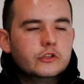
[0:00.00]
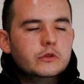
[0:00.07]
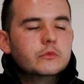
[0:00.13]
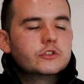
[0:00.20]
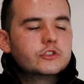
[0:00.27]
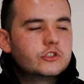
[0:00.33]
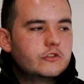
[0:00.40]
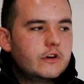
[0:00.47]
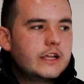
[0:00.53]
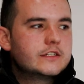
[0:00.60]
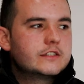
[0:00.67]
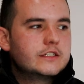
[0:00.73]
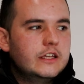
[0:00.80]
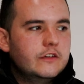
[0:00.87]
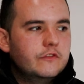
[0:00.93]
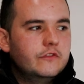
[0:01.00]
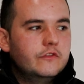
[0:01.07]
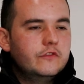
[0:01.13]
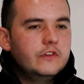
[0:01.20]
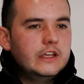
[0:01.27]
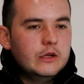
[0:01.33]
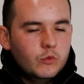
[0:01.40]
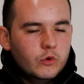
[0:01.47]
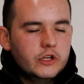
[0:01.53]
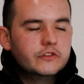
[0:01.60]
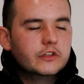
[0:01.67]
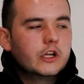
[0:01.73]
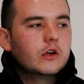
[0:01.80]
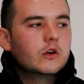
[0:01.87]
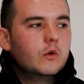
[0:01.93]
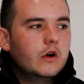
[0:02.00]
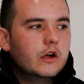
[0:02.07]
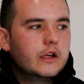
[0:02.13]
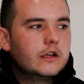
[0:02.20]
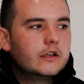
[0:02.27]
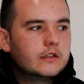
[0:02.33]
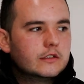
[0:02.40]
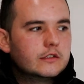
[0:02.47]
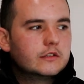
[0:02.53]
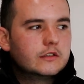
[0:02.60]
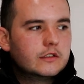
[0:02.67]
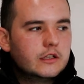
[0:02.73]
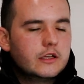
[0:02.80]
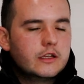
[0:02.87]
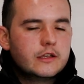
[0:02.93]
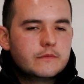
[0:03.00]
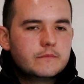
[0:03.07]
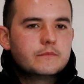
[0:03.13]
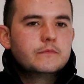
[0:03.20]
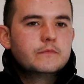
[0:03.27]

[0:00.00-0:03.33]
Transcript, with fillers: too much stress if it were to go quiet. Gotcha.